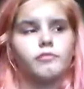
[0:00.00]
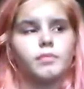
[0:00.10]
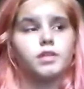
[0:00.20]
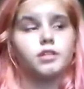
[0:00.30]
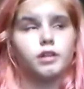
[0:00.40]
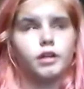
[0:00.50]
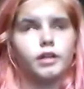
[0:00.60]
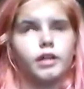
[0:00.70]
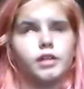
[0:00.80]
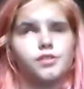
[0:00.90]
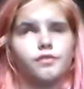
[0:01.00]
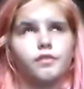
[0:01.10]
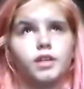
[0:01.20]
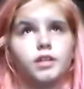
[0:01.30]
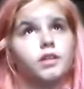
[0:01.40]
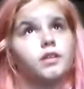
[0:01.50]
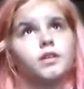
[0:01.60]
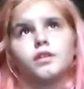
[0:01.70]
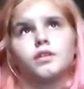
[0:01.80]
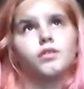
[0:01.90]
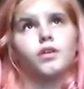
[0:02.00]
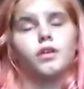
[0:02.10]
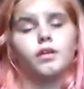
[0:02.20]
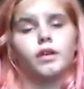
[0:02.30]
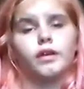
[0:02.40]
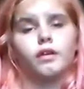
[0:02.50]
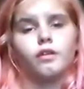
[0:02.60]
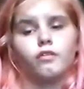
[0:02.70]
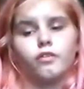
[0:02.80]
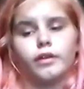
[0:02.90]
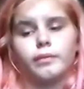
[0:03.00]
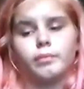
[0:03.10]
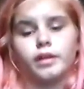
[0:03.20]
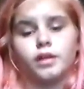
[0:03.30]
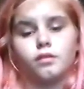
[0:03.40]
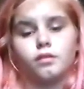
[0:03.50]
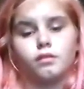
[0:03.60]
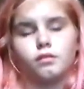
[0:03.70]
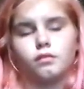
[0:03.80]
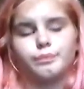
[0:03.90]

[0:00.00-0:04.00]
missed 9 days of Vida. Get over it, please.